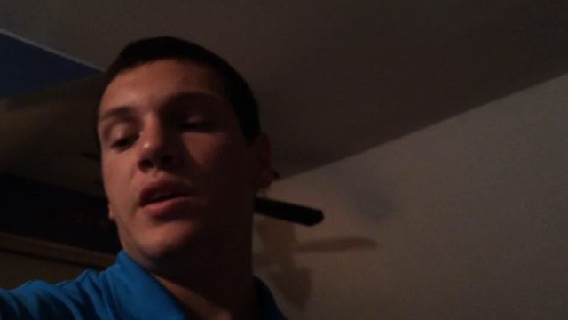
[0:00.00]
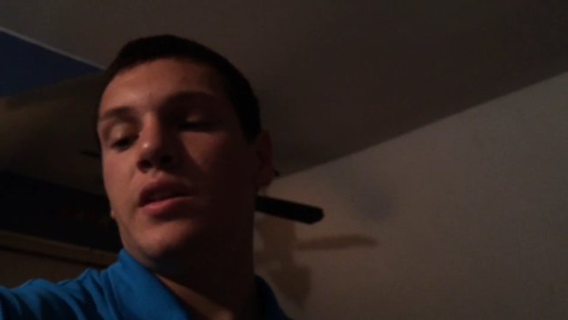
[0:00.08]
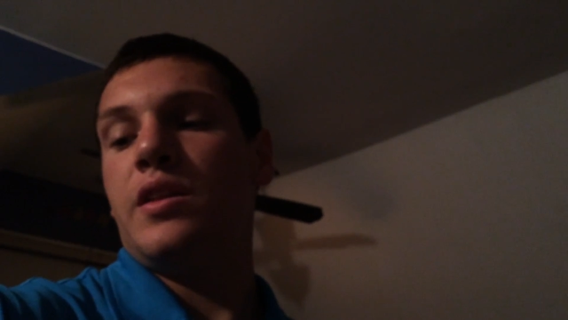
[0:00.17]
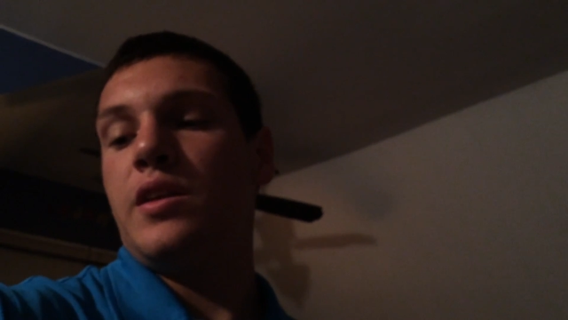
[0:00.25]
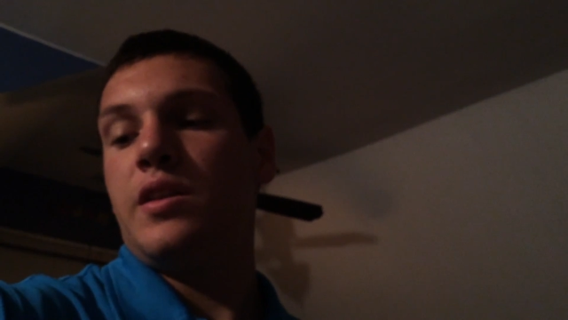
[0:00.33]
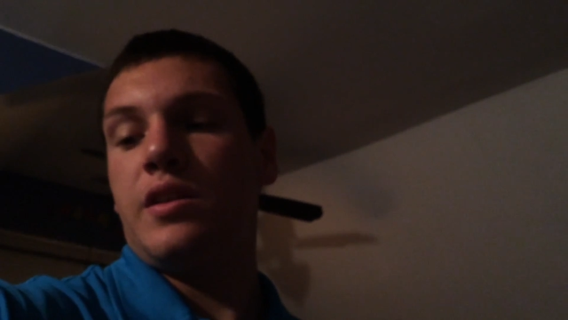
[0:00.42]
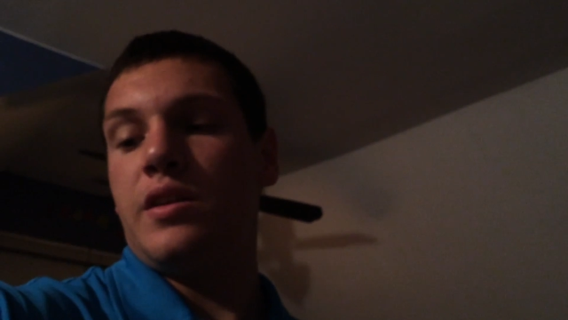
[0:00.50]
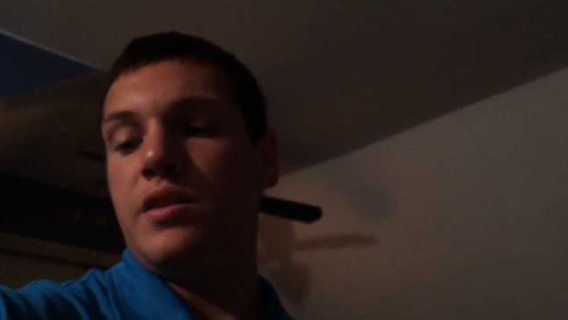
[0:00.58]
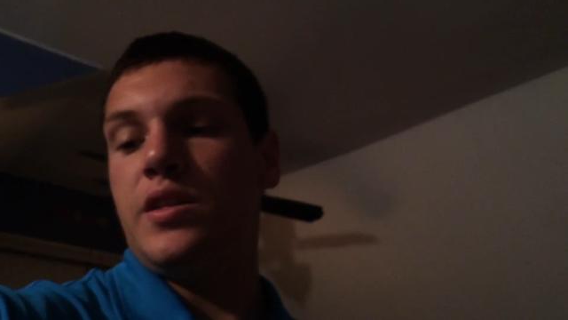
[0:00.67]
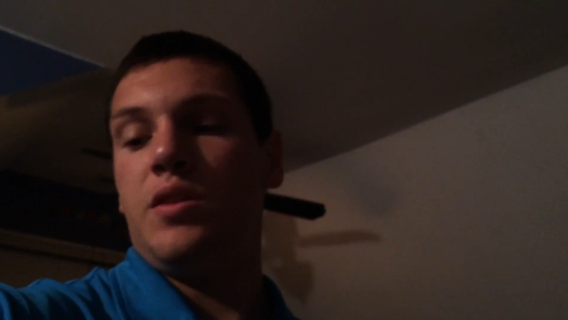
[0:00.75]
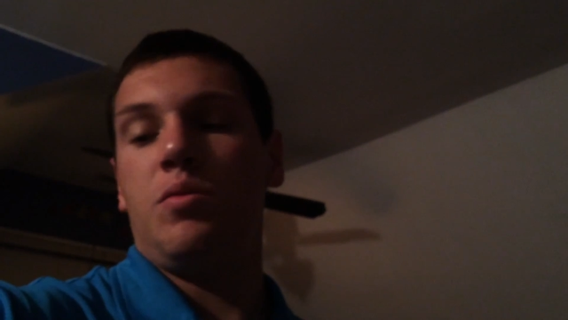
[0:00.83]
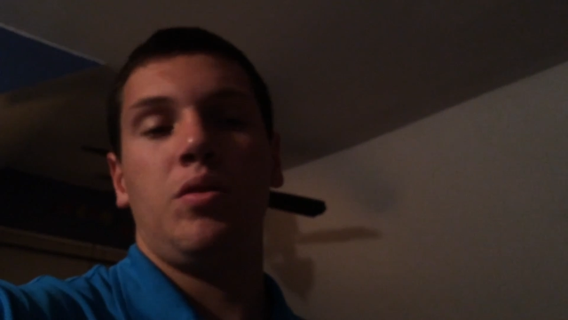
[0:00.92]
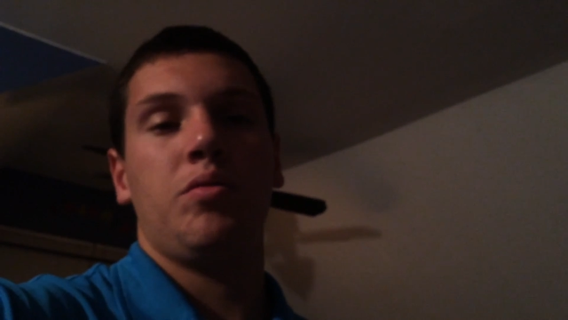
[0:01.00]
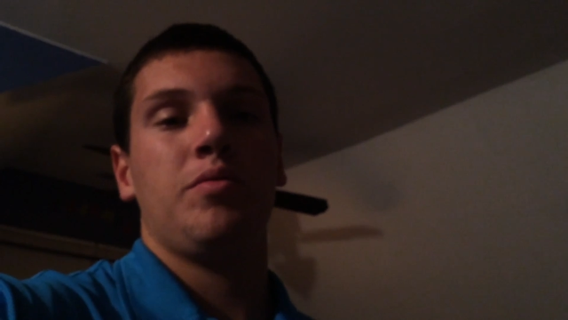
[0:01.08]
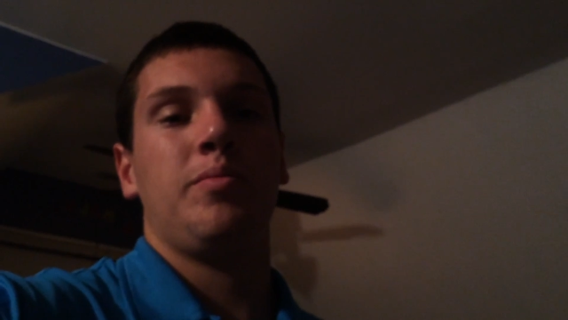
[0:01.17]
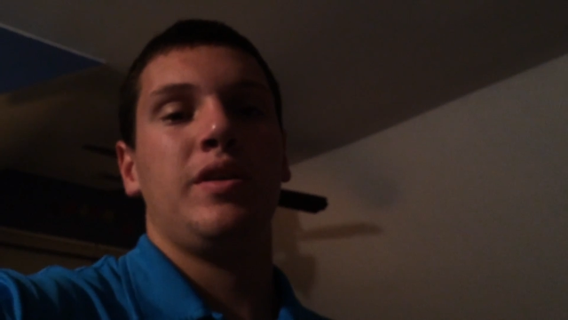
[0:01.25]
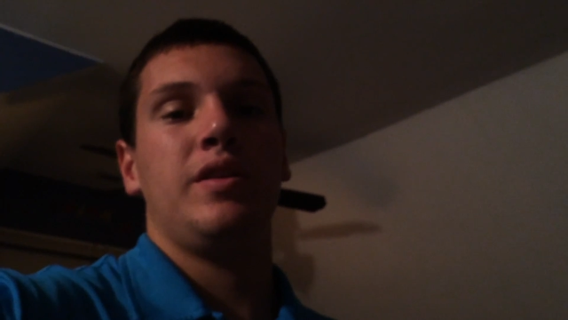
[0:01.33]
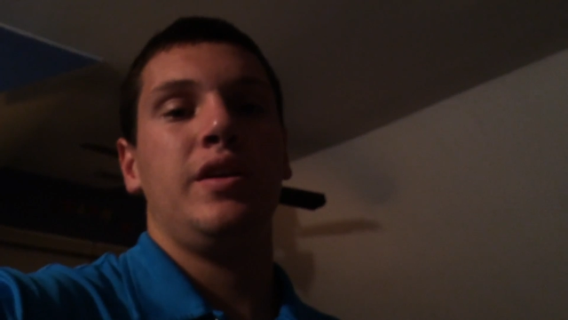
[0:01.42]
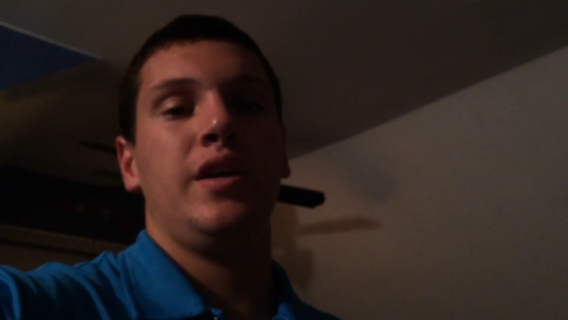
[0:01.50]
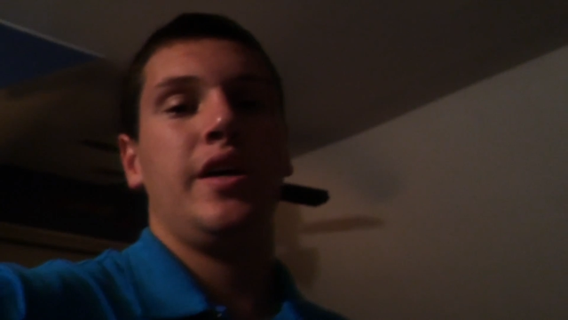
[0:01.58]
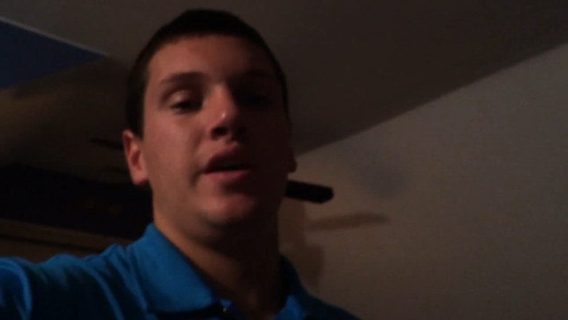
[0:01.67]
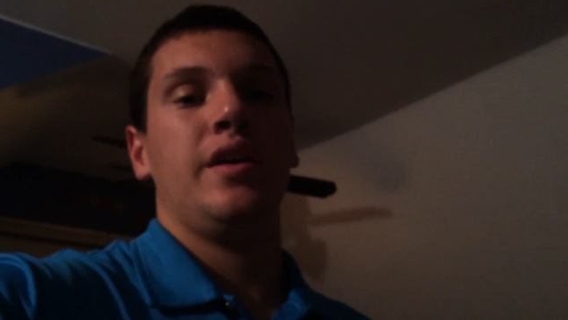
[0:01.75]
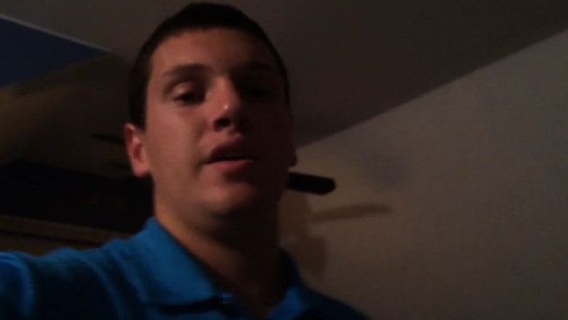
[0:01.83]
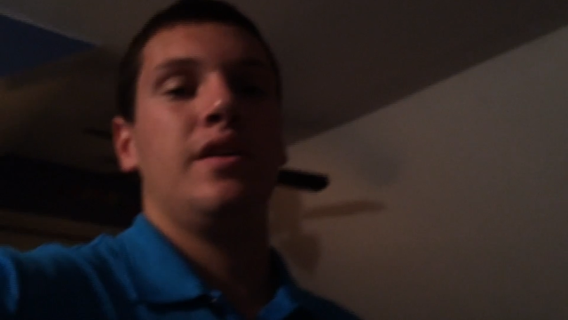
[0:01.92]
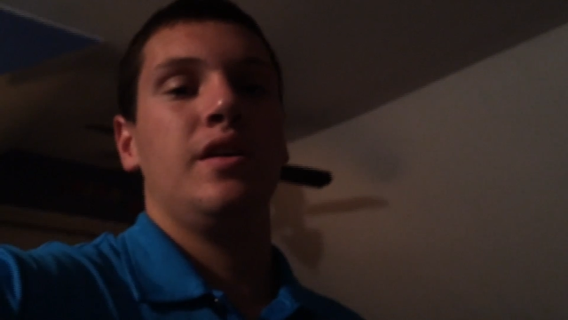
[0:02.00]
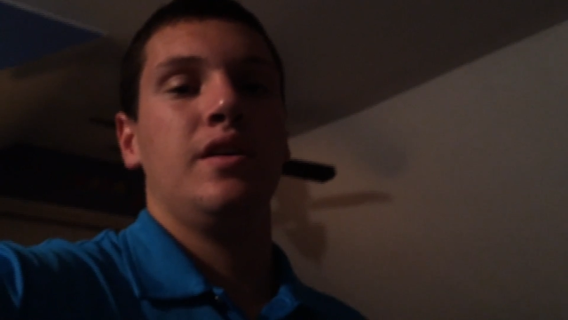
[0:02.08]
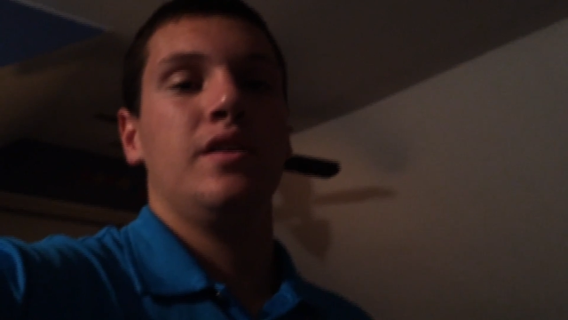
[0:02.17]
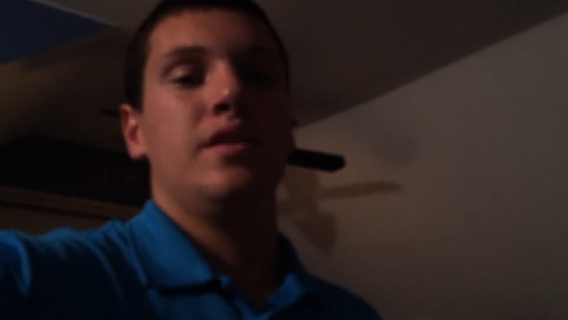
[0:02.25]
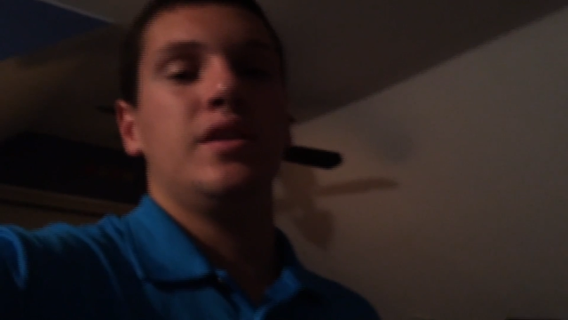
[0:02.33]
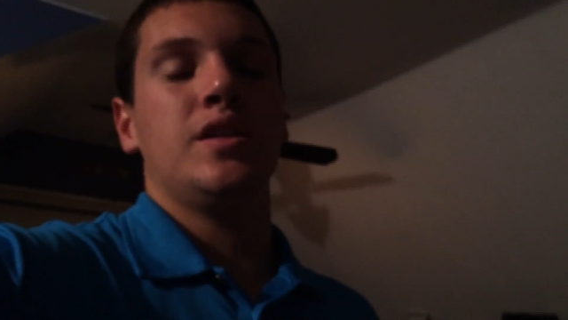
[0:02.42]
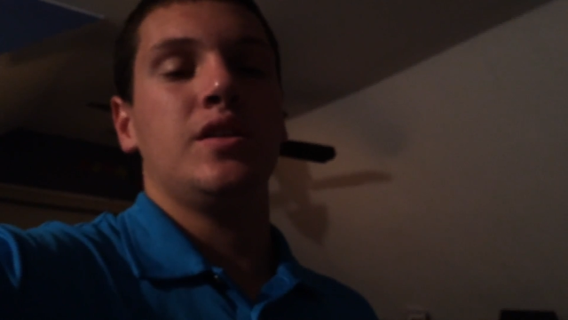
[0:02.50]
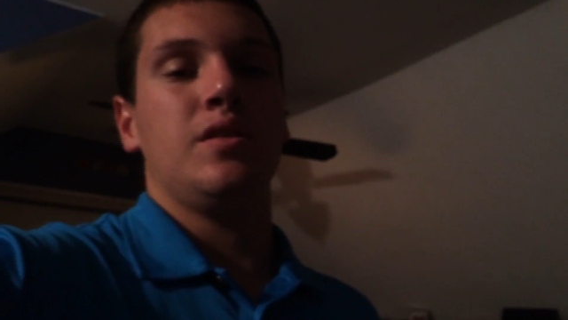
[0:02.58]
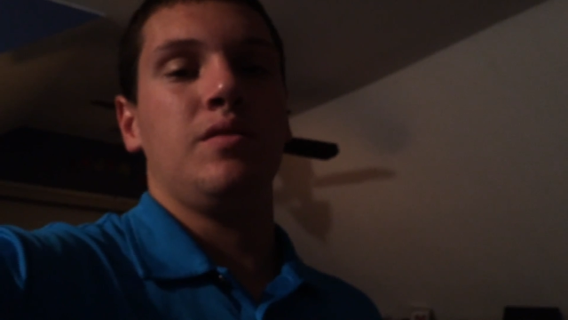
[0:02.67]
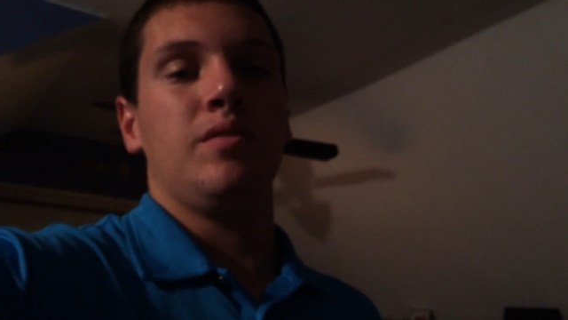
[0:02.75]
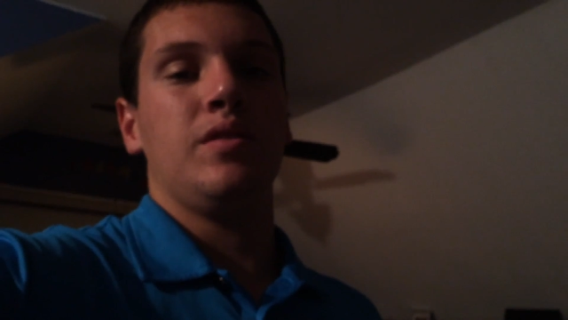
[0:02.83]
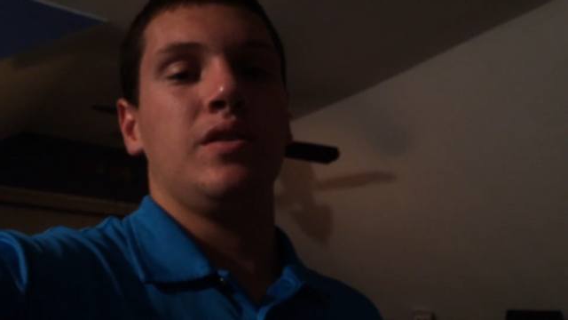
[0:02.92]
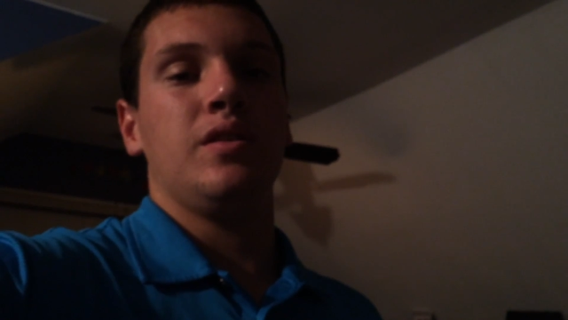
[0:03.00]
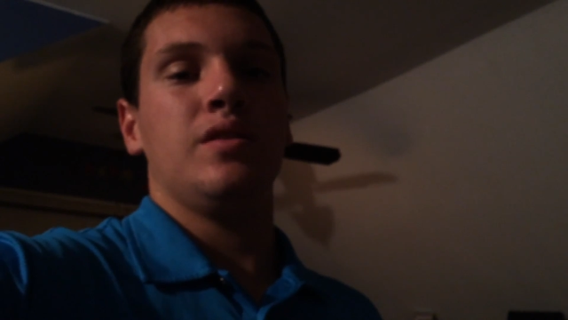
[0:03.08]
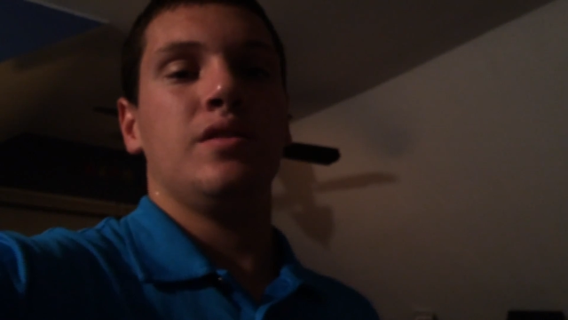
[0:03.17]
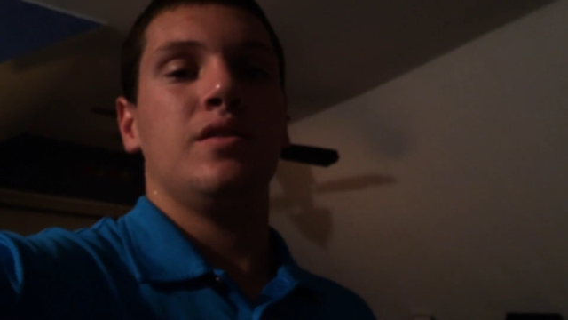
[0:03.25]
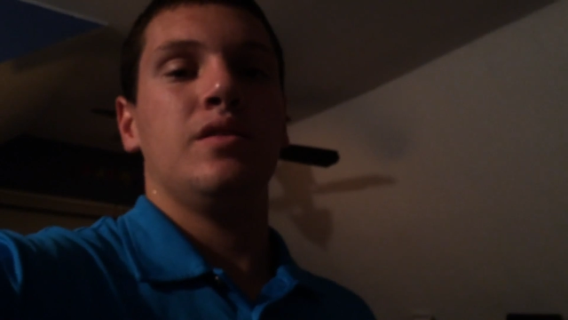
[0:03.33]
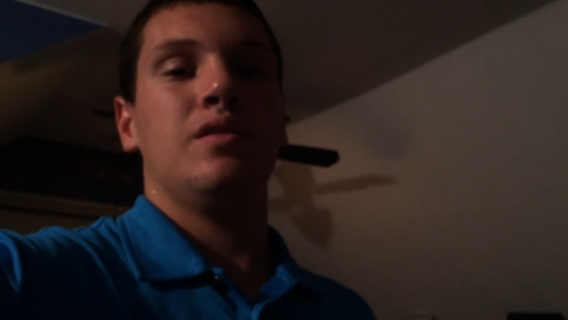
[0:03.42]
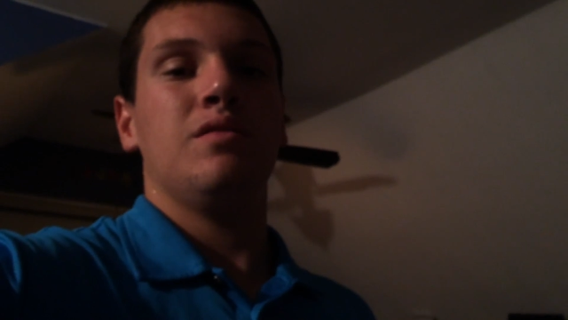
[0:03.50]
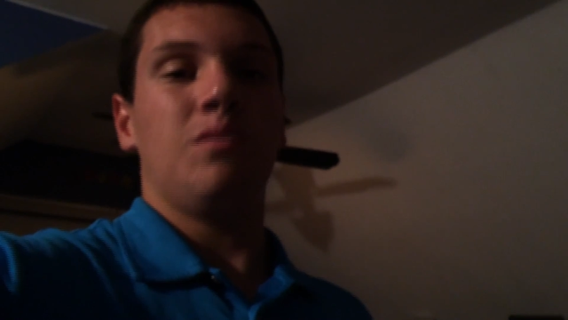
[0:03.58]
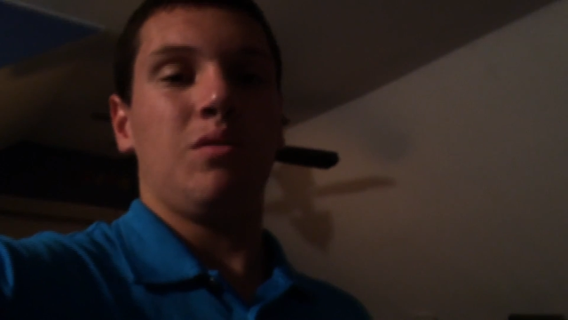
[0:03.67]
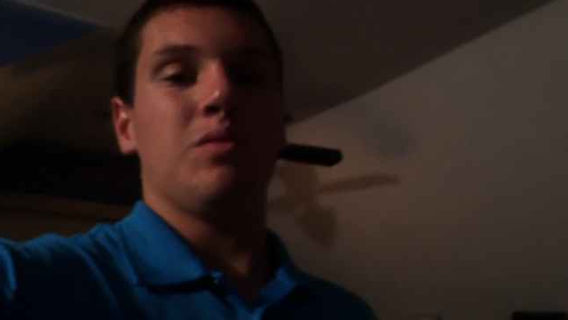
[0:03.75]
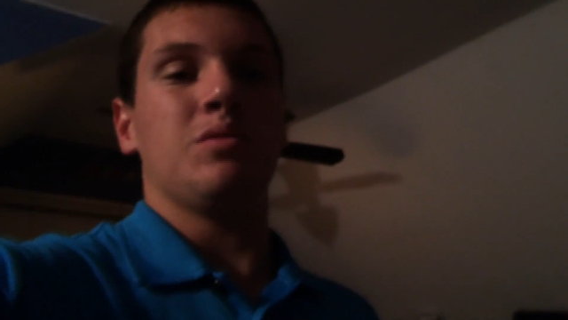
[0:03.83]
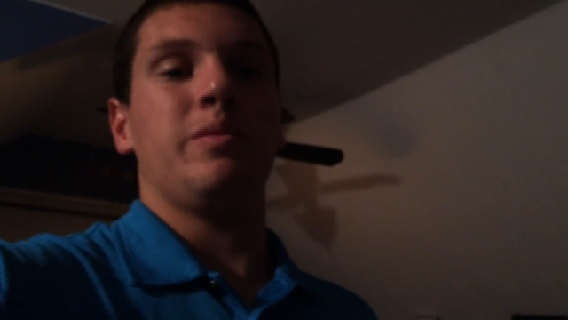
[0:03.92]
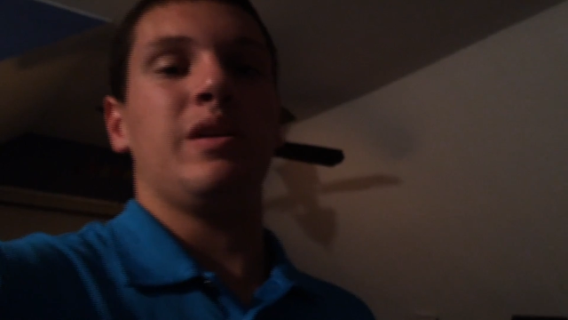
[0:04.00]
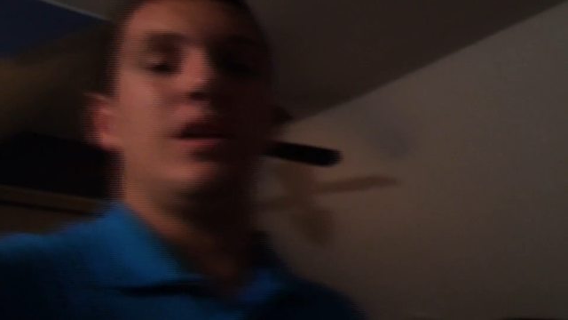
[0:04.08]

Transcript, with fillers: and then continue on with my day. So uh, welcome to